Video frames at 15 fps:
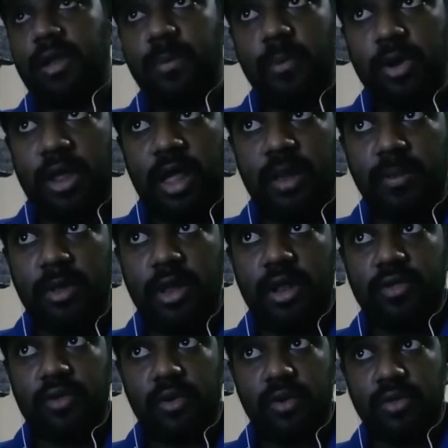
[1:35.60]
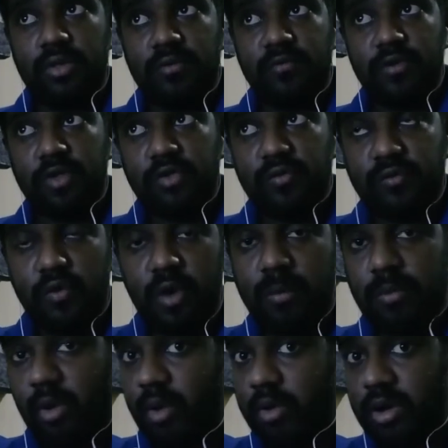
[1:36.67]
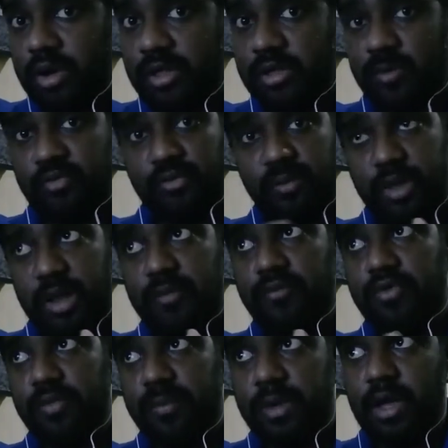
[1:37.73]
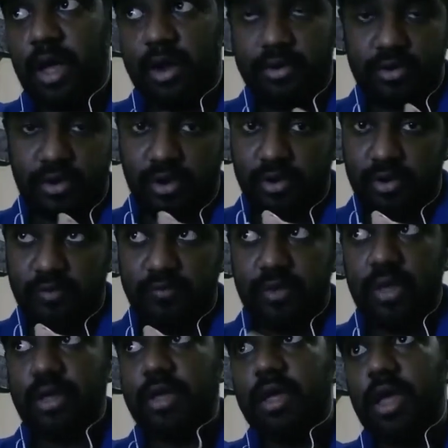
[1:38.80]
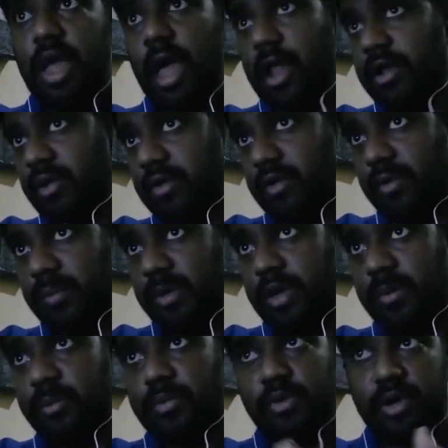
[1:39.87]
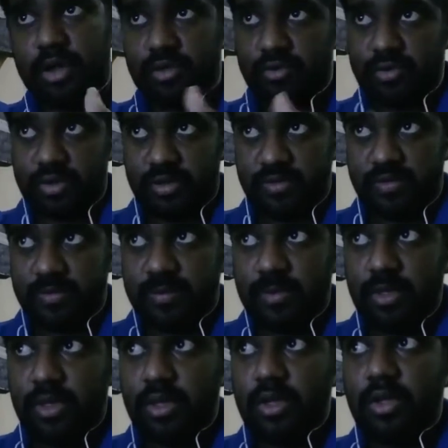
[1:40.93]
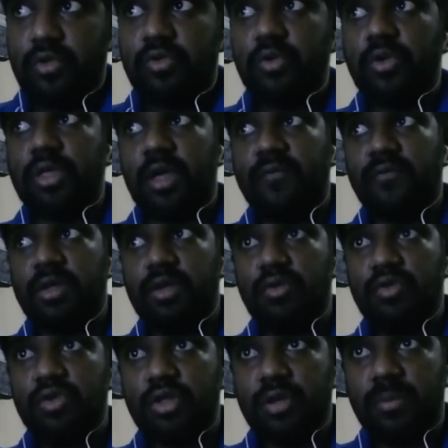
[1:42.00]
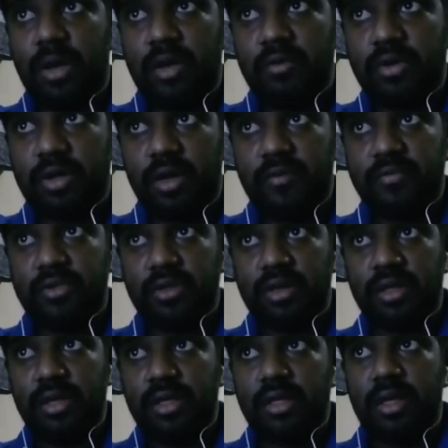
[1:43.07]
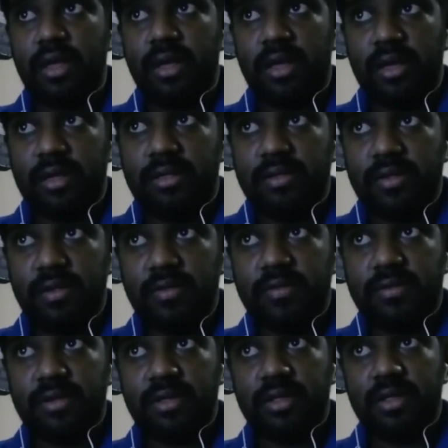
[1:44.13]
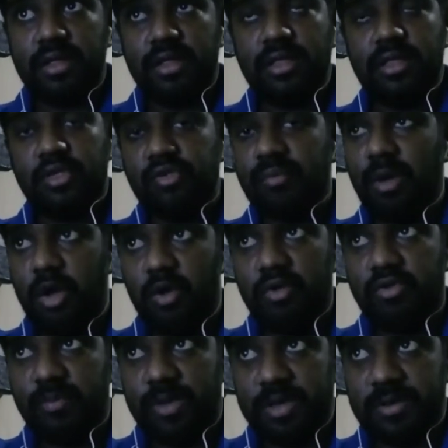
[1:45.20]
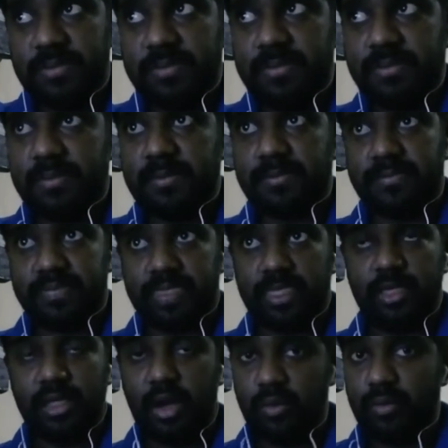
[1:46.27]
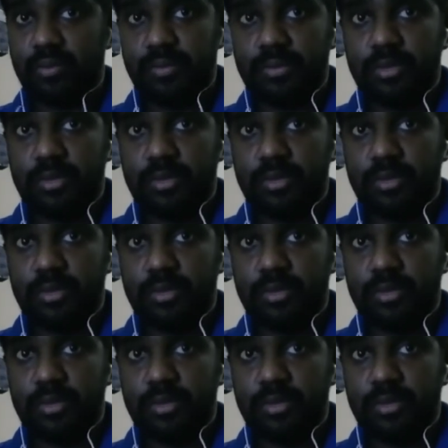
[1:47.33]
3.8 billion years ago, the first formed organisms believed to be heterotrophic, anaerobic prokaryotes. So, the evolution of biodiversity exists in this biosphere. Now,